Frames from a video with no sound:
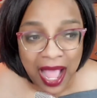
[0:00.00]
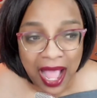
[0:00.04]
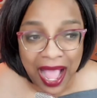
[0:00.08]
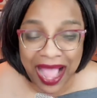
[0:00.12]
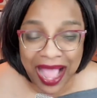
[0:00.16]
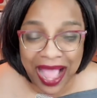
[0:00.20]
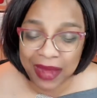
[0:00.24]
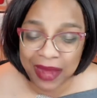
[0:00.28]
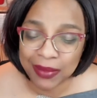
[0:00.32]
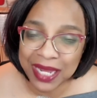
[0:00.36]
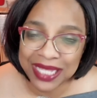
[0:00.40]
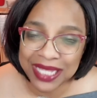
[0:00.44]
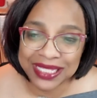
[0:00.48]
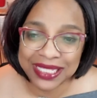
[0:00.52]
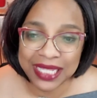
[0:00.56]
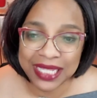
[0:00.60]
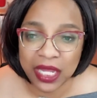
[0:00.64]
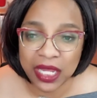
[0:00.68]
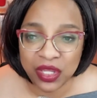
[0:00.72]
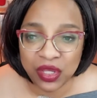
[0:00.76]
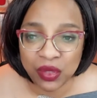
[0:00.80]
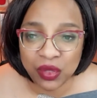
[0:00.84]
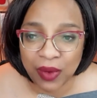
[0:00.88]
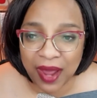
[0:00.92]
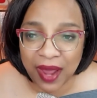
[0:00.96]
I'm not
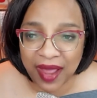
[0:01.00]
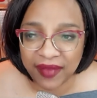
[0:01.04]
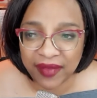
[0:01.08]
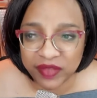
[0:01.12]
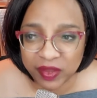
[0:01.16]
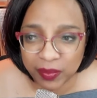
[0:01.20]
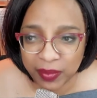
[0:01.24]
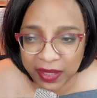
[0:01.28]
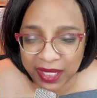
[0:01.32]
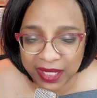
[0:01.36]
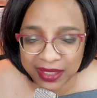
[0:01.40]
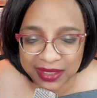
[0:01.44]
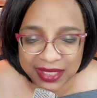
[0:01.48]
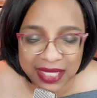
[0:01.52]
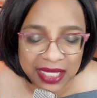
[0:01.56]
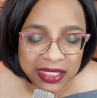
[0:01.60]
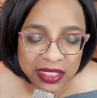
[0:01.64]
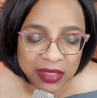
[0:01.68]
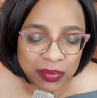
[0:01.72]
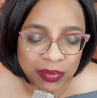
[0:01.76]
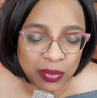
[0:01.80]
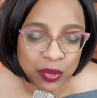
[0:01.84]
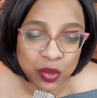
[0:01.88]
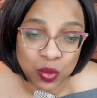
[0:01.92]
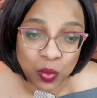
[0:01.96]
saying you have to be
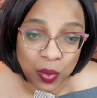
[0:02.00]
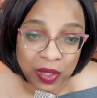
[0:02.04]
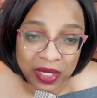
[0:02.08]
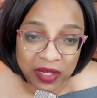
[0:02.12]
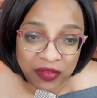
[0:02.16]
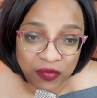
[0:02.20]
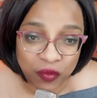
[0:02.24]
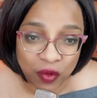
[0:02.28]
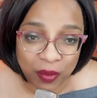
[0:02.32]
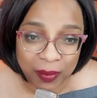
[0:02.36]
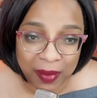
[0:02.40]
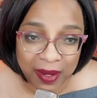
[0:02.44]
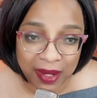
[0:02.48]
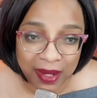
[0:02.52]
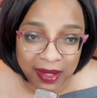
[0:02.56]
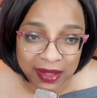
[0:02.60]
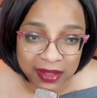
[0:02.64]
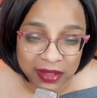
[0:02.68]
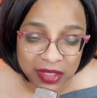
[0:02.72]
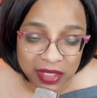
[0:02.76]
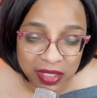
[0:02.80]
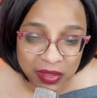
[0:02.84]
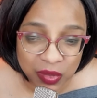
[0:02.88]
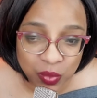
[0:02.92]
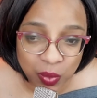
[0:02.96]
accessible 24 by
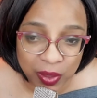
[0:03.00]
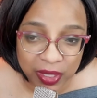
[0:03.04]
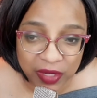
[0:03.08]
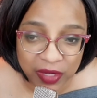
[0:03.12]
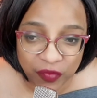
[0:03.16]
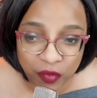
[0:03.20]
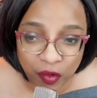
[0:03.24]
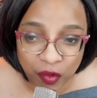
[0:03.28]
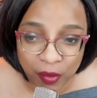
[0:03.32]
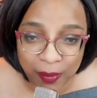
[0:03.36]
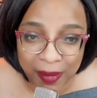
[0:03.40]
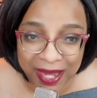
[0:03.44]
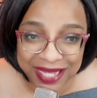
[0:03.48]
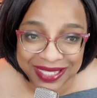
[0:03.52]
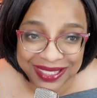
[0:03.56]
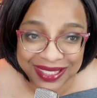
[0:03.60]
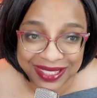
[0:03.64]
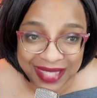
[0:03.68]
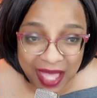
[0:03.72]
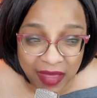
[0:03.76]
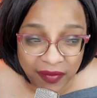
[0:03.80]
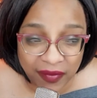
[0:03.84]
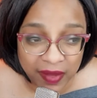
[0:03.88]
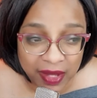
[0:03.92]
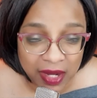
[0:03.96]
24 by
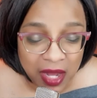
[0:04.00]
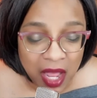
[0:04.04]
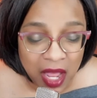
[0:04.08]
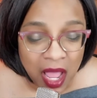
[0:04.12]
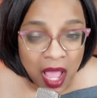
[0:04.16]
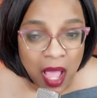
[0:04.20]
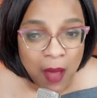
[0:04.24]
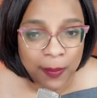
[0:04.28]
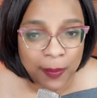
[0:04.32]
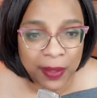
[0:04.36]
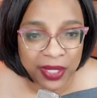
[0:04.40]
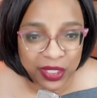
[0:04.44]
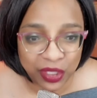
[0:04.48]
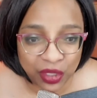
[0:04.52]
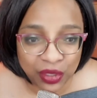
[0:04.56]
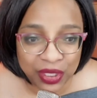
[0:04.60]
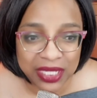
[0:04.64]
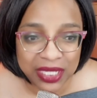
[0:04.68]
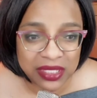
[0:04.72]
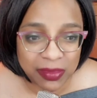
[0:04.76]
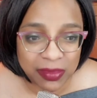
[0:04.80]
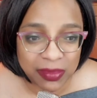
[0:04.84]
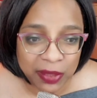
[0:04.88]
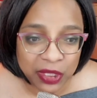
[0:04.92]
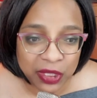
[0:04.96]
7, but you
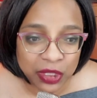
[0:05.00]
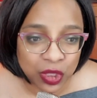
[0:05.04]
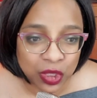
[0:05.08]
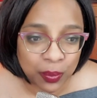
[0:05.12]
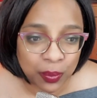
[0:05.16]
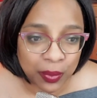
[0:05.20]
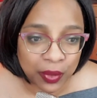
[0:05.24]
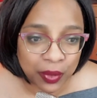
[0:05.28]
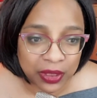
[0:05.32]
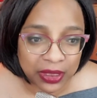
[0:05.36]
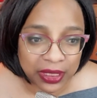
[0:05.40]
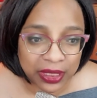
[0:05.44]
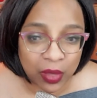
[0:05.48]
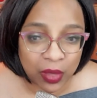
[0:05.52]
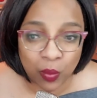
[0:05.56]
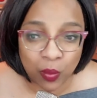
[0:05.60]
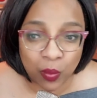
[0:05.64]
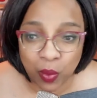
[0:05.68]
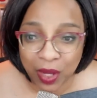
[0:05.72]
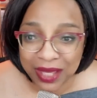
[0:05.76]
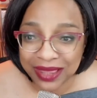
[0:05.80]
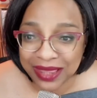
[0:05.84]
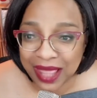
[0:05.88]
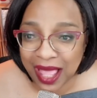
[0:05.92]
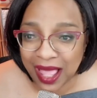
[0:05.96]
need to be super clear
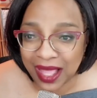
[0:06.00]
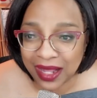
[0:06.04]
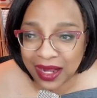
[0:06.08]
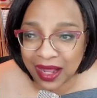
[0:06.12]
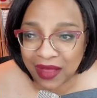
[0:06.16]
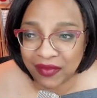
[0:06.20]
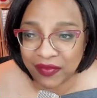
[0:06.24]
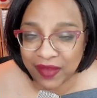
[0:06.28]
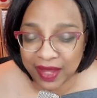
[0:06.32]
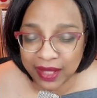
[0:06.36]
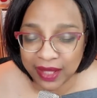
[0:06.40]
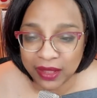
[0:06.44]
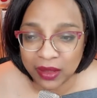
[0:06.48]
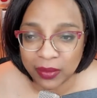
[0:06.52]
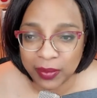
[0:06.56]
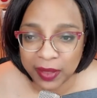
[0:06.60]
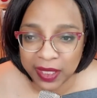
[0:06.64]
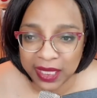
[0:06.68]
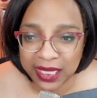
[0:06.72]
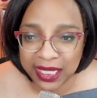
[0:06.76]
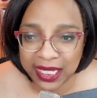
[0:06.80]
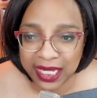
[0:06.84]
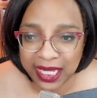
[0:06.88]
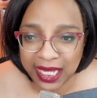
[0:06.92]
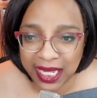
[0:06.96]
what that
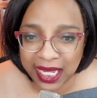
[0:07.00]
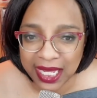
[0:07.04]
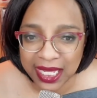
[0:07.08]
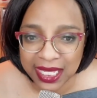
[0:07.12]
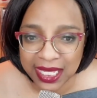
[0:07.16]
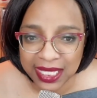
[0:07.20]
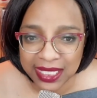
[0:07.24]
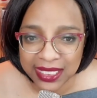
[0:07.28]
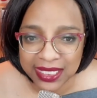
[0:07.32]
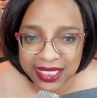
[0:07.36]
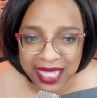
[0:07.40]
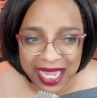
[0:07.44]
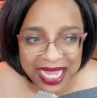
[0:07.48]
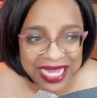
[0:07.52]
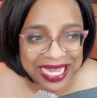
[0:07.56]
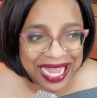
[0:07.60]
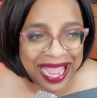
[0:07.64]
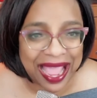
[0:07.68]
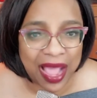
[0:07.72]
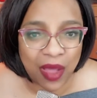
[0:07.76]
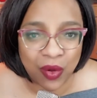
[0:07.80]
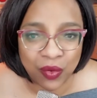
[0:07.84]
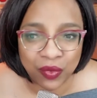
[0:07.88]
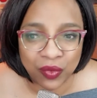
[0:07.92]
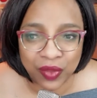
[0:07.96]
availability is and
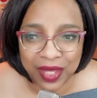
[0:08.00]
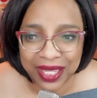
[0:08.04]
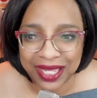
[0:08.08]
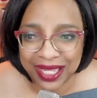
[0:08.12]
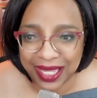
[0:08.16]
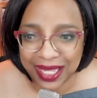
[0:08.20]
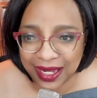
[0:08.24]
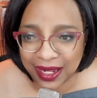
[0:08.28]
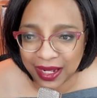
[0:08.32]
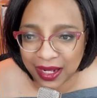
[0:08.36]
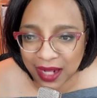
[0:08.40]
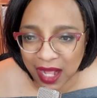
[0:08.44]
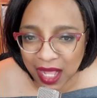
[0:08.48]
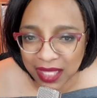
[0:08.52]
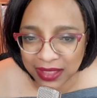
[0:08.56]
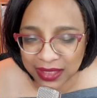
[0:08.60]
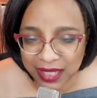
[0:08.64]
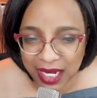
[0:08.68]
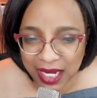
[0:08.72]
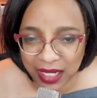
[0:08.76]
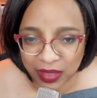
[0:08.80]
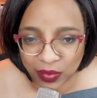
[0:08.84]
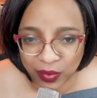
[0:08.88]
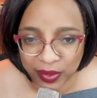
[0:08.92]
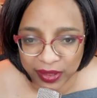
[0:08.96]
how they get in
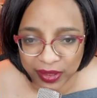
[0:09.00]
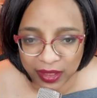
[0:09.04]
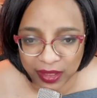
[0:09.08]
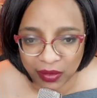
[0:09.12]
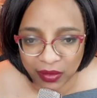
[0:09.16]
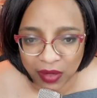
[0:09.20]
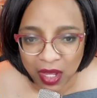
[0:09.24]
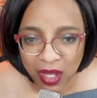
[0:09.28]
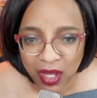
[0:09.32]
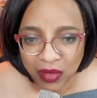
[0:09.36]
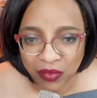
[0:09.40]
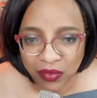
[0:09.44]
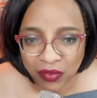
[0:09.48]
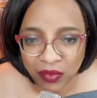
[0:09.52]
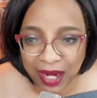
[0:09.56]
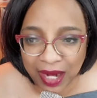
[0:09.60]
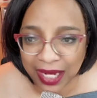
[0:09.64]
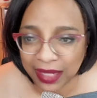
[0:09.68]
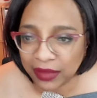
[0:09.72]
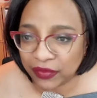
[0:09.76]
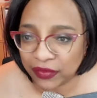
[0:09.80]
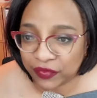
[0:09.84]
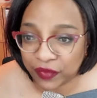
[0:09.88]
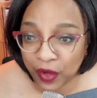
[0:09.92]
contact with you, right?